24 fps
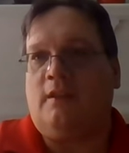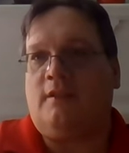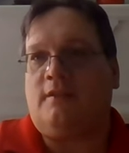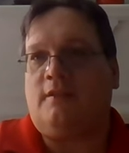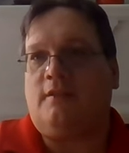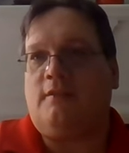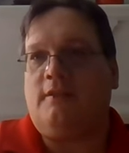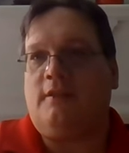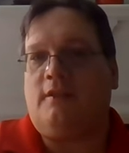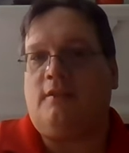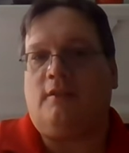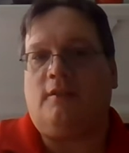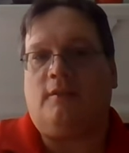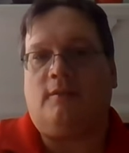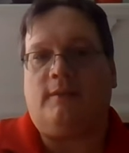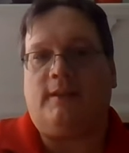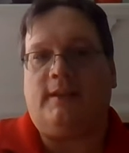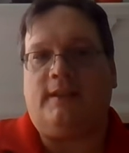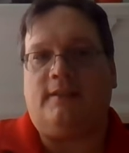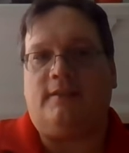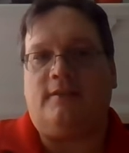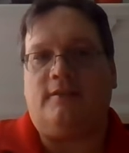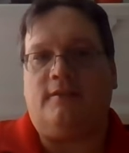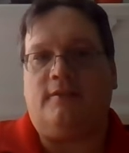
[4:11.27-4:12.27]
So you're
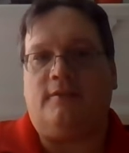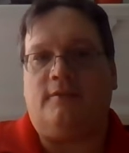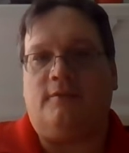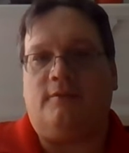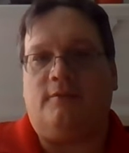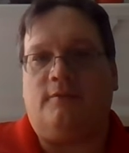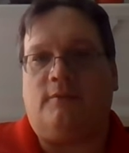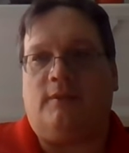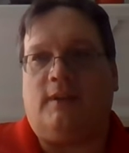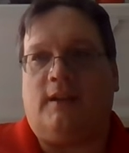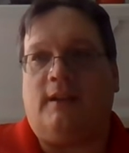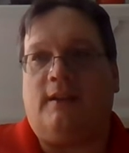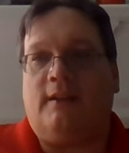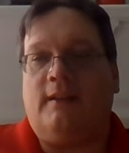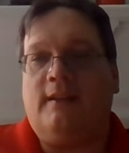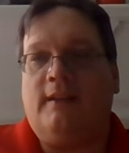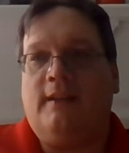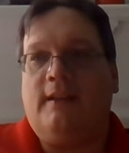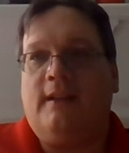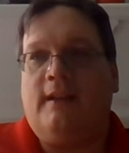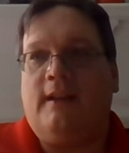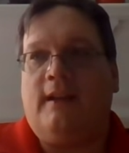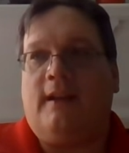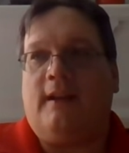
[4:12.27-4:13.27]
going to
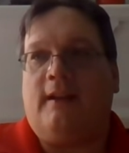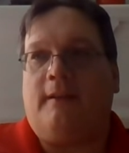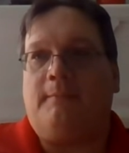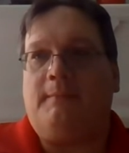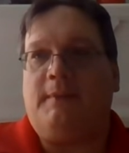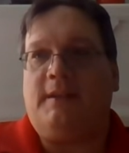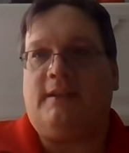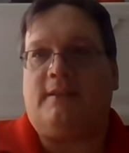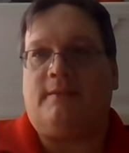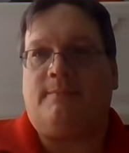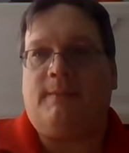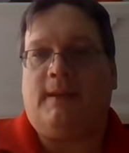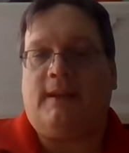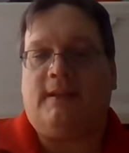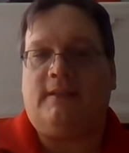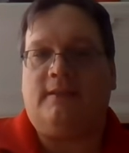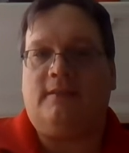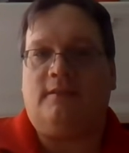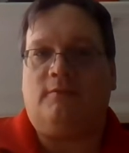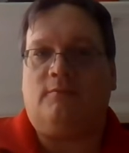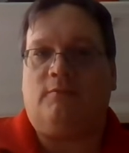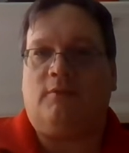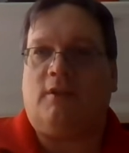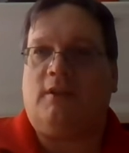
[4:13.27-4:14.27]
be
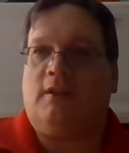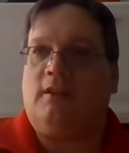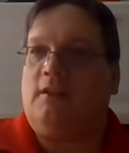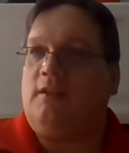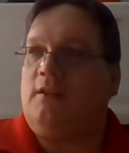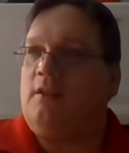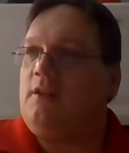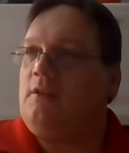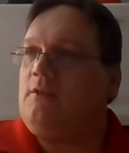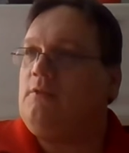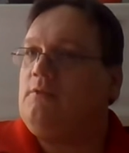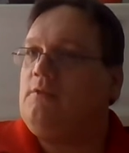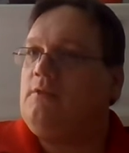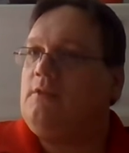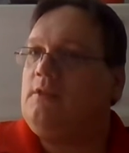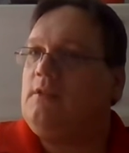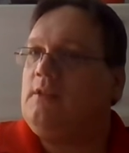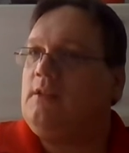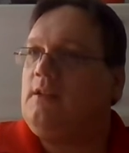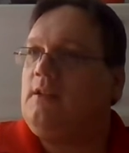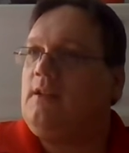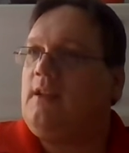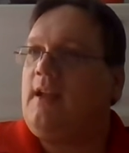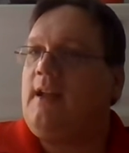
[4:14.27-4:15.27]
expected to work alone
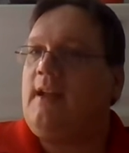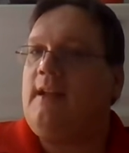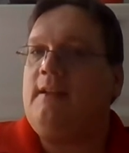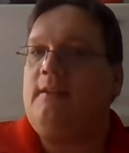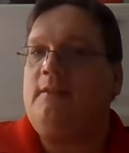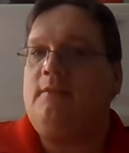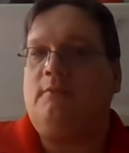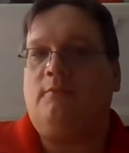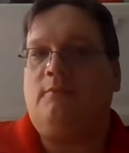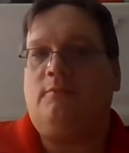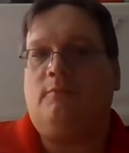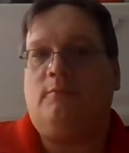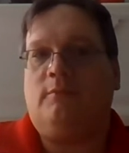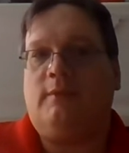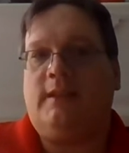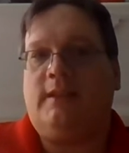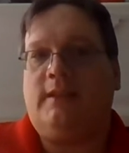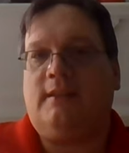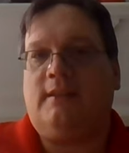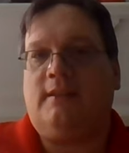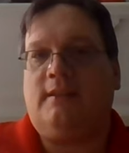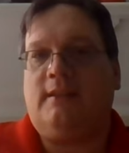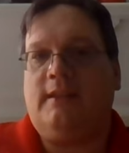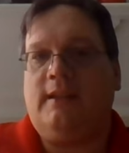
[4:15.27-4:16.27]
a lot
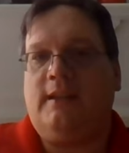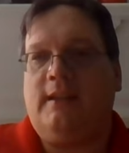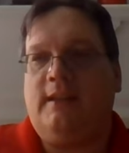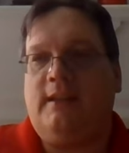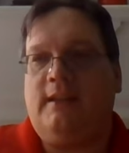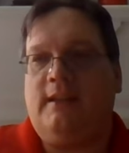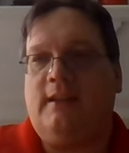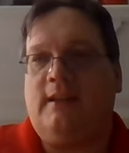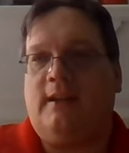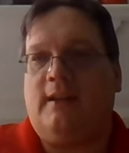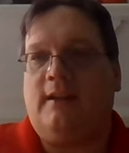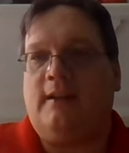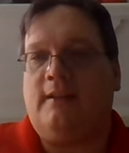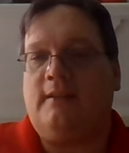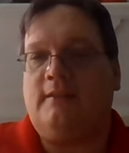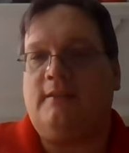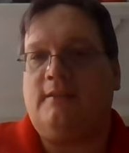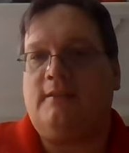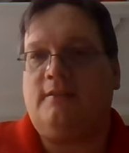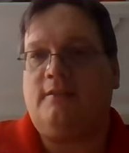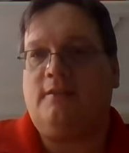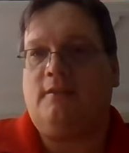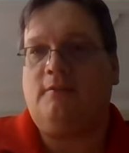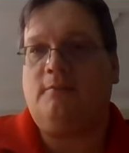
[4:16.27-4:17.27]
with the
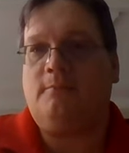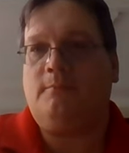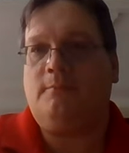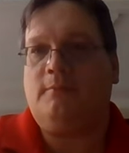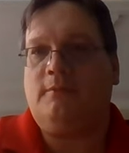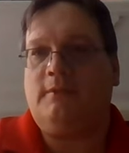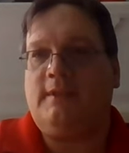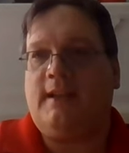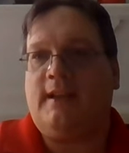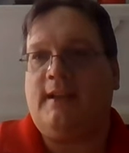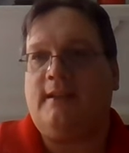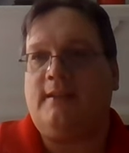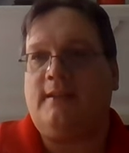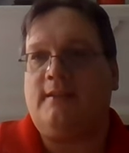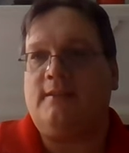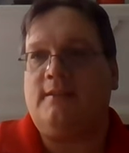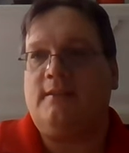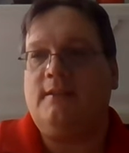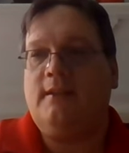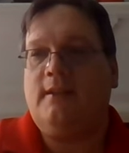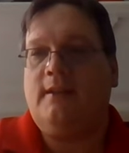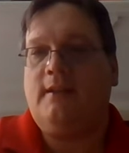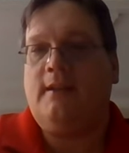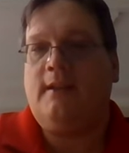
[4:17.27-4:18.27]
Stone
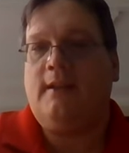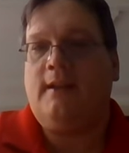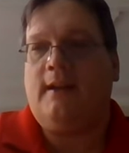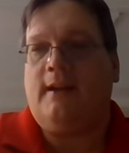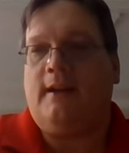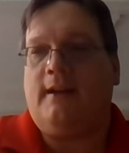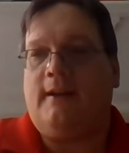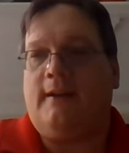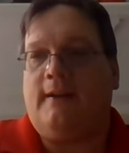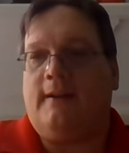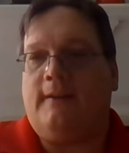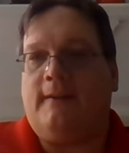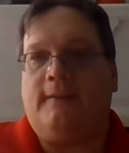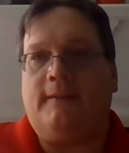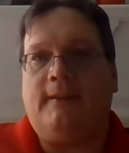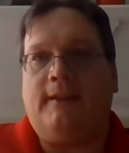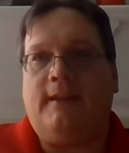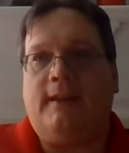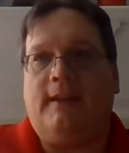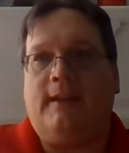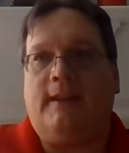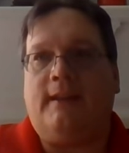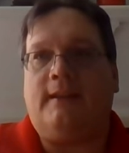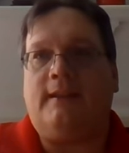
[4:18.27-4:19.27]
text,
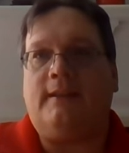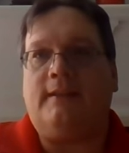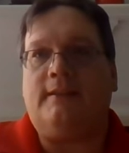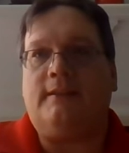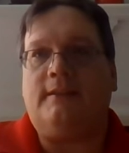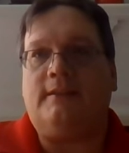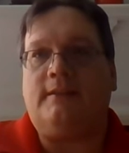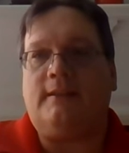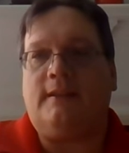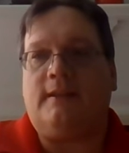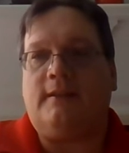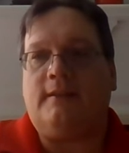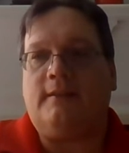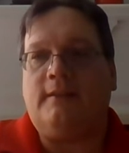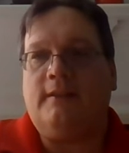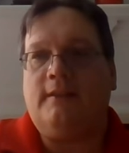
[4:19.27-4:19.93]
and